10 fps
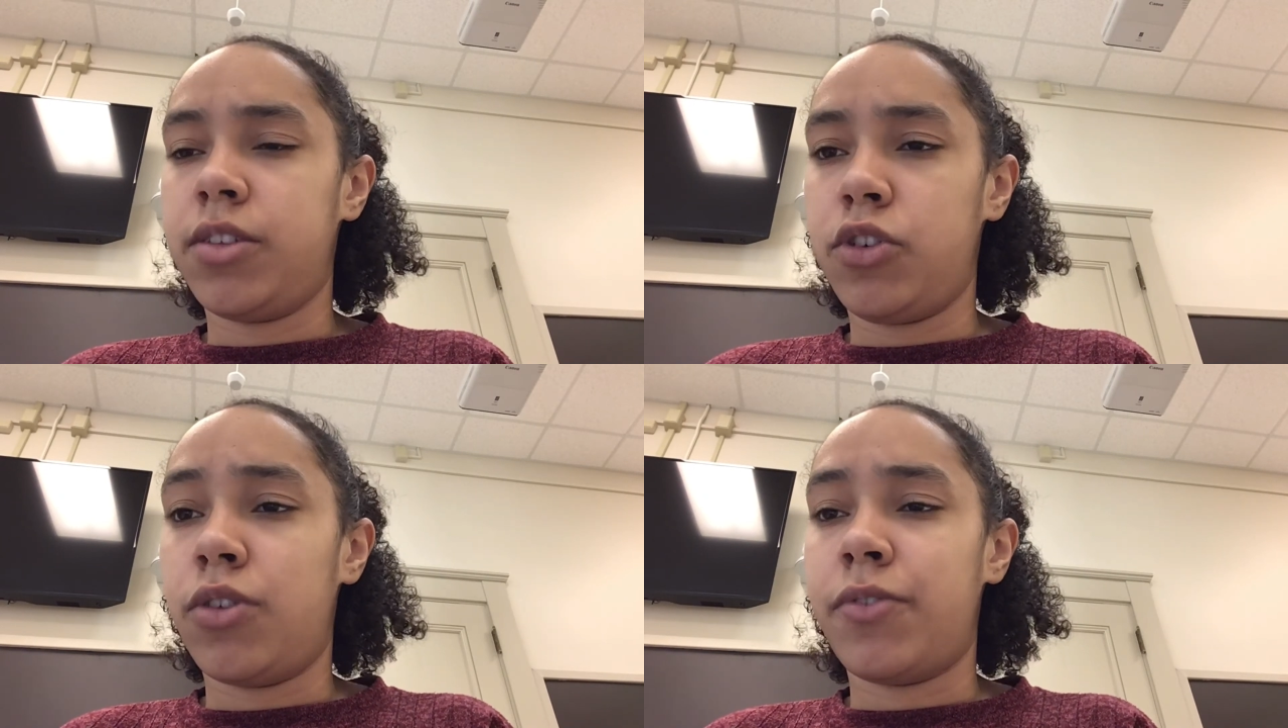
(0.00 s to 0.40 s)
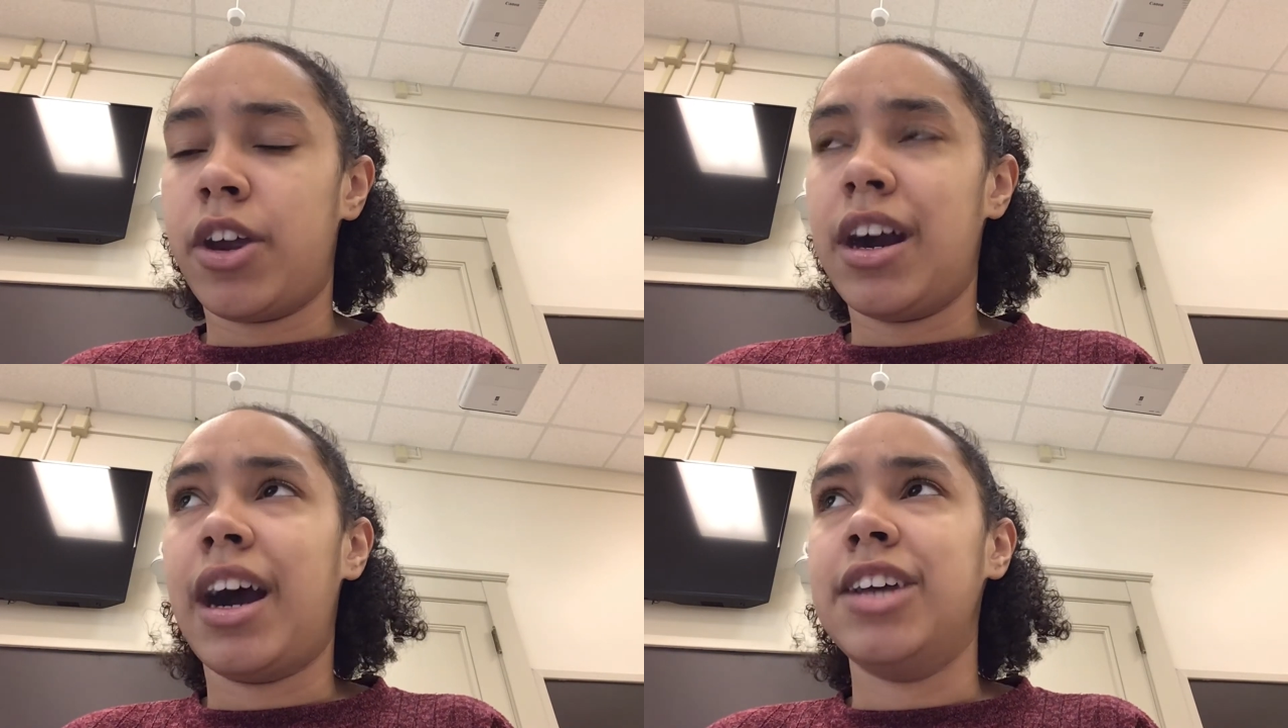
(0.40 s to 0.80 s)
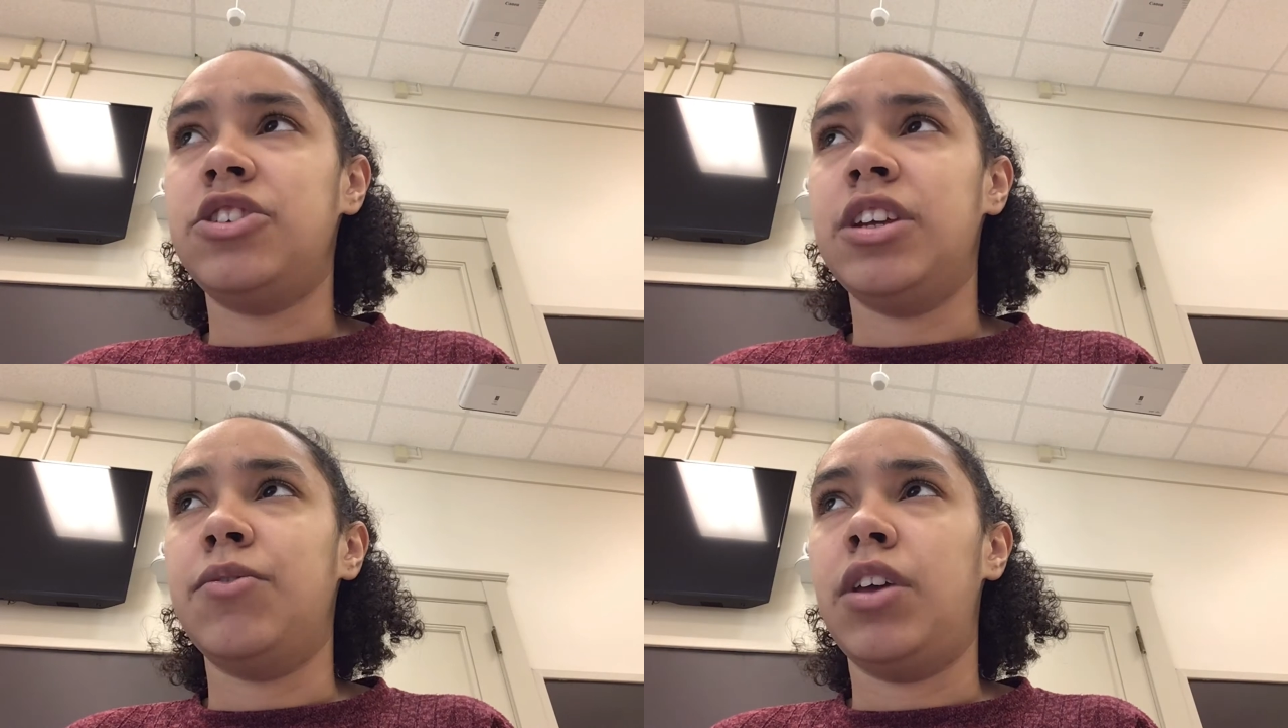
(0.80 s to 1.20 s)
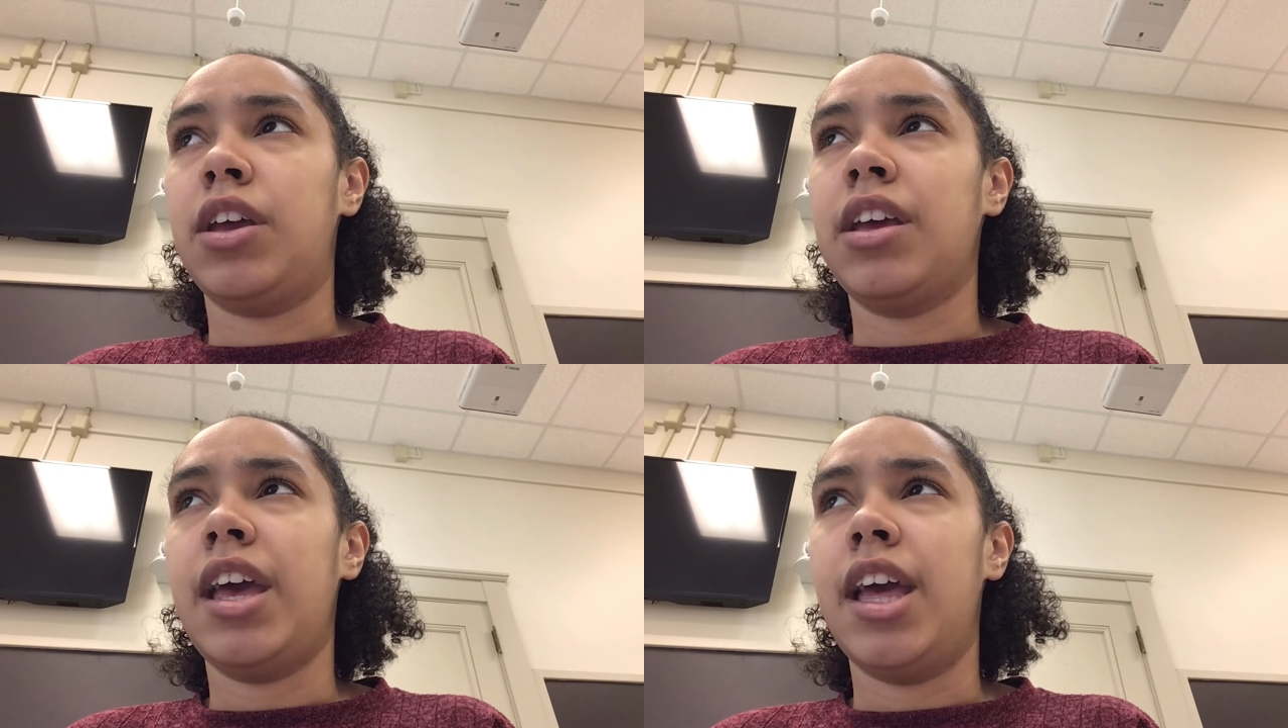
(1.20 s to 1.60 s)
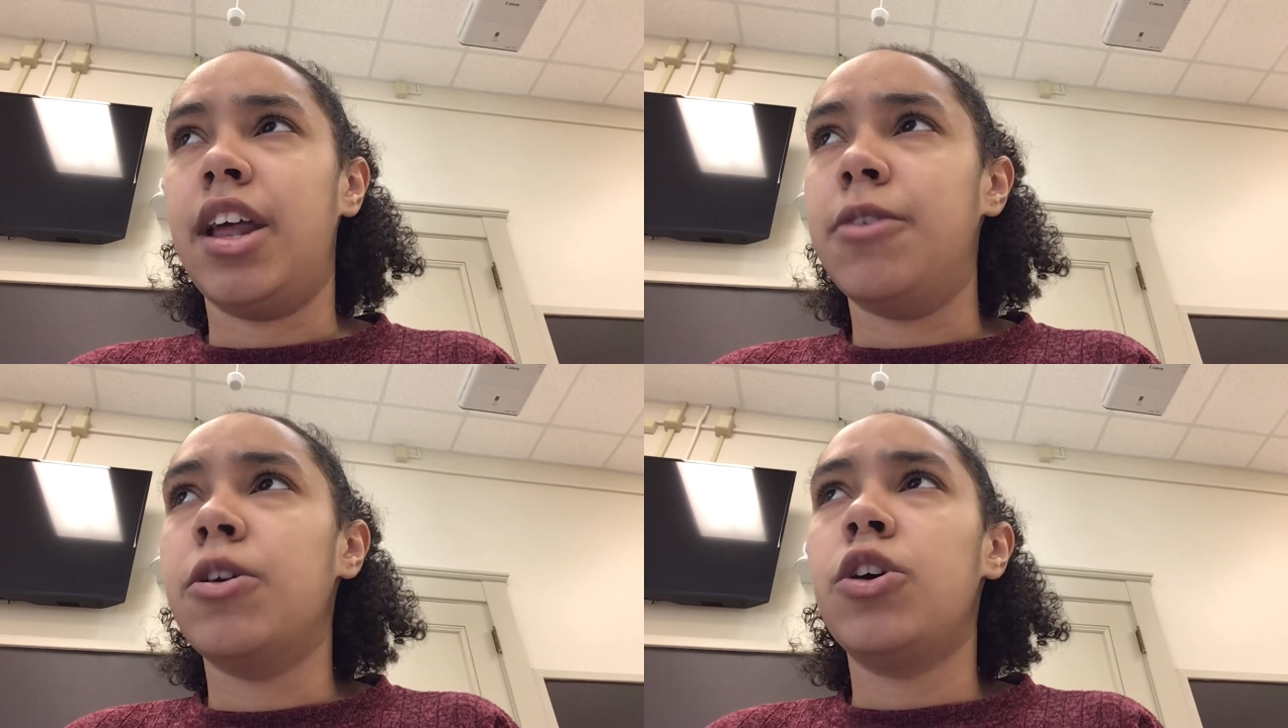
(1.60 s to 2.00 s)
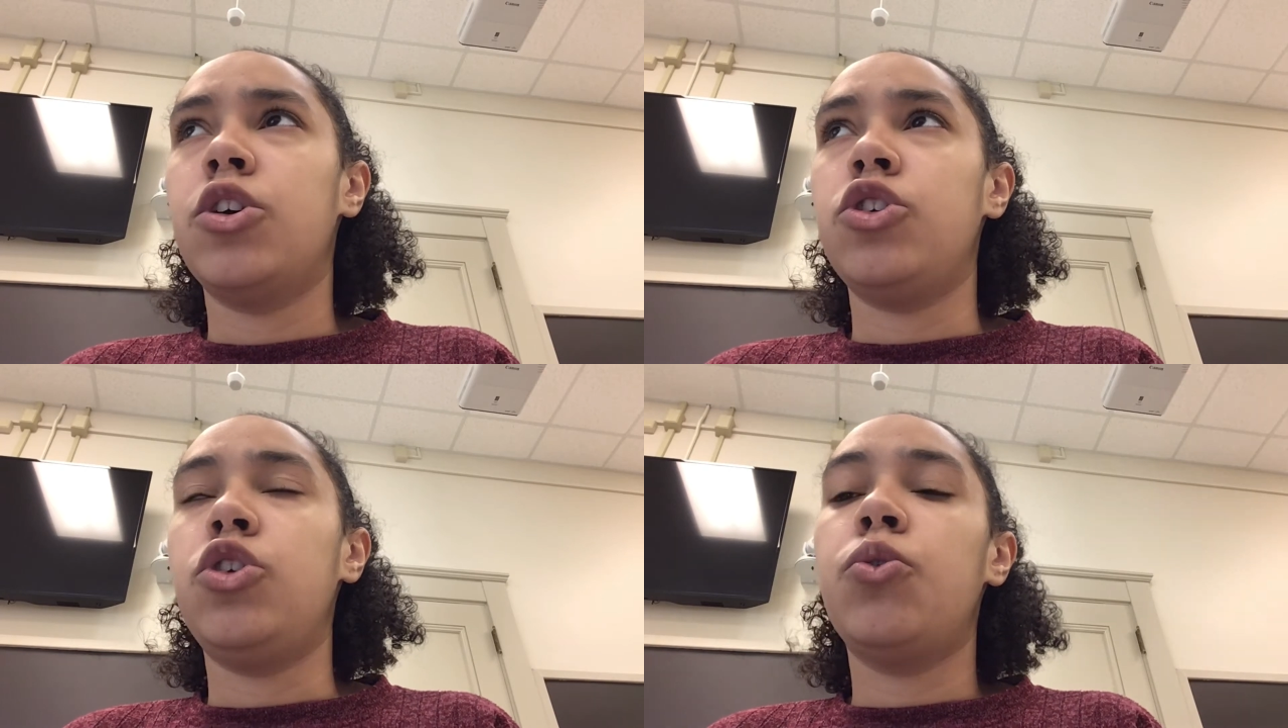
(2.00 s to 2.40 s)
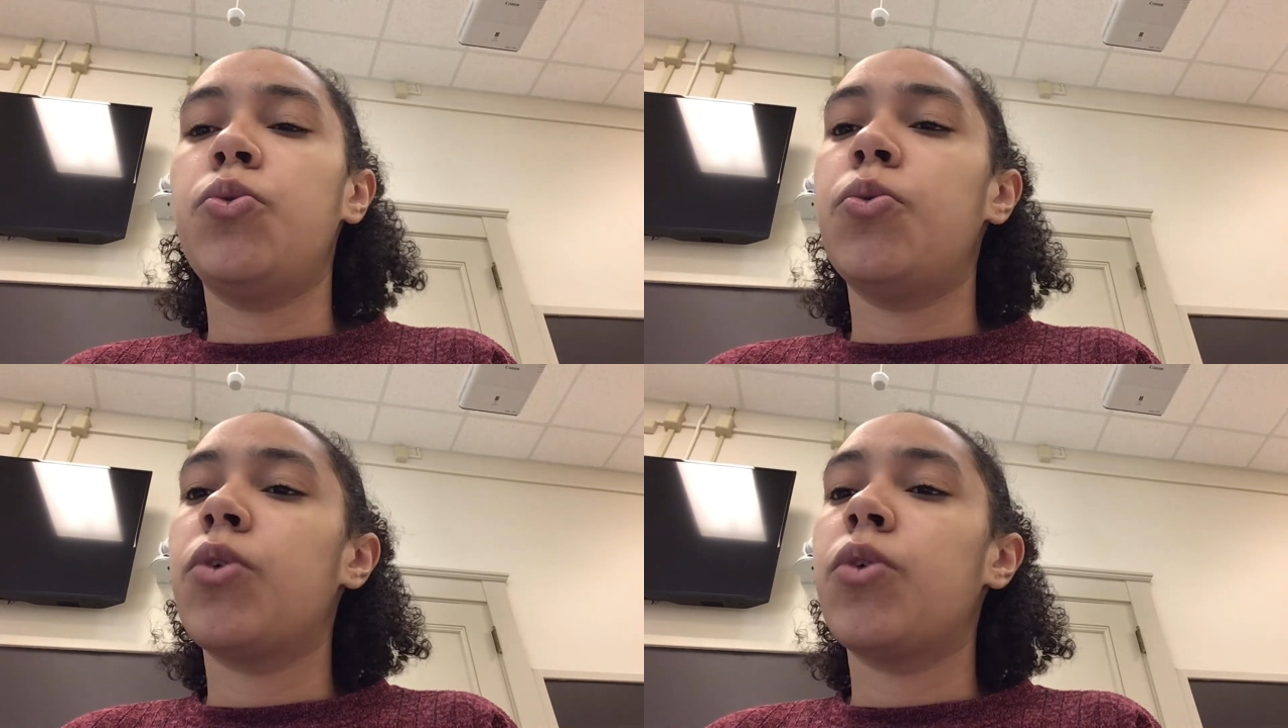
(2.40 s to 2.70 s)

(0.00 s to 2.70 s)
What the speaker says: of you are very high achieving and you